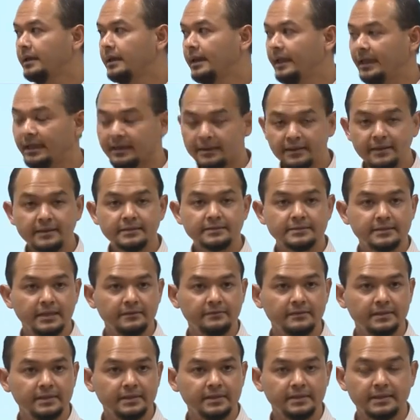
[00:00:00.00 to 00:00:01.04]
at this
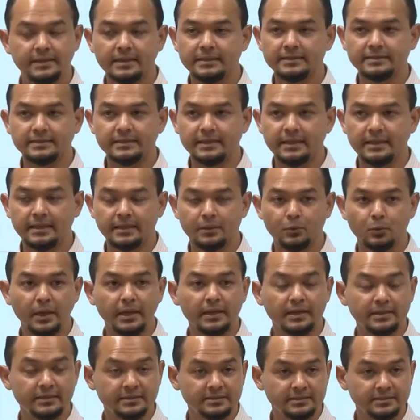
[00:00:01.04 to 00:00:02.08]
level, there's none. What
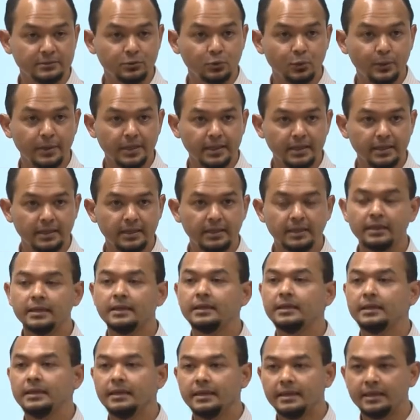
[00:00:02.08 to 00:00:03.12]
it's doing,
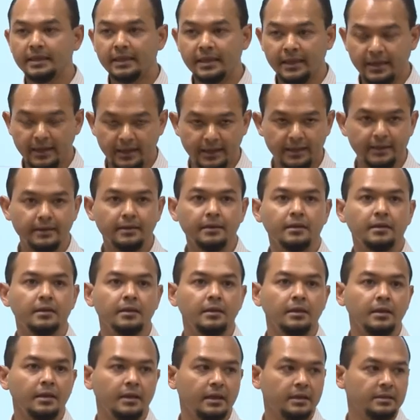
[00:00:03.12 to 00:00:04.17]
it can
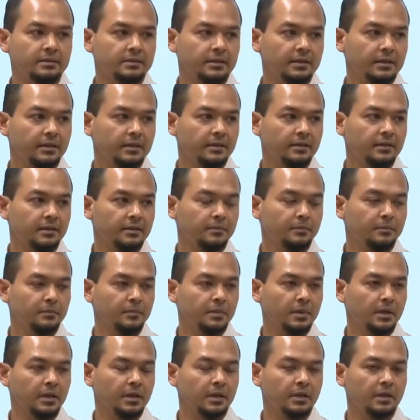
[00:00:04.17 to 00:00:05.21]
actually
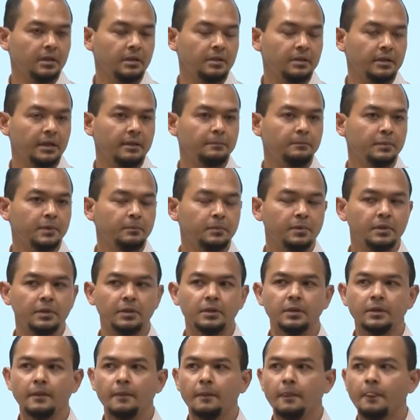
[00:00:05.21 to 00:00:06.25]
let
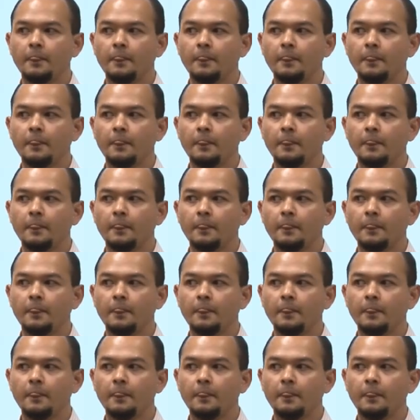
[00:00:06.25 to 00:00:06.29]
people